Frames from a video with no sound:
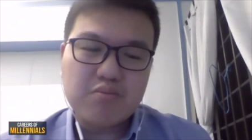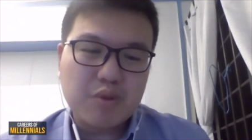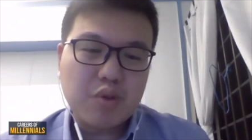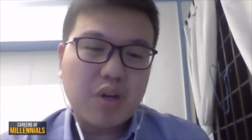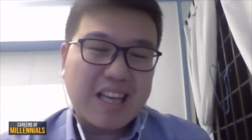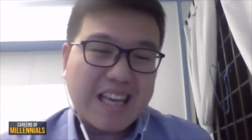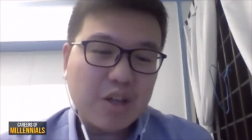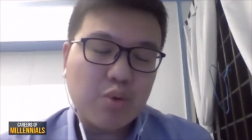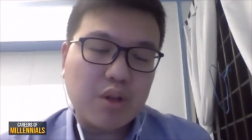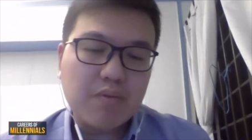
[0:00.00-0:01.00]
late
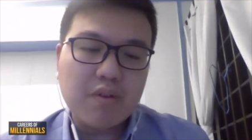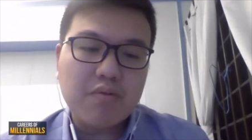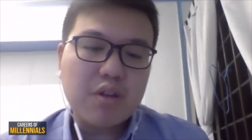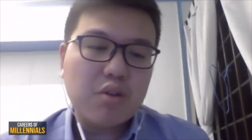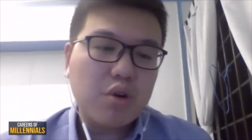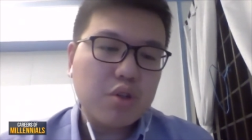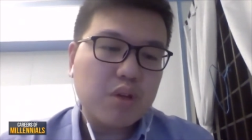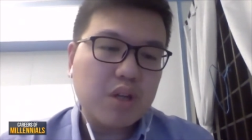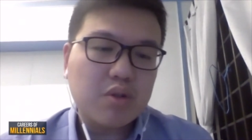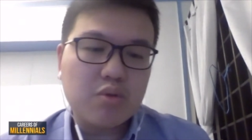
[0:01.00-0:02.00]
2015 all the way
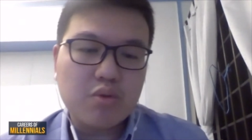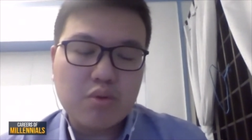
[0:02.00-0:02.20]
to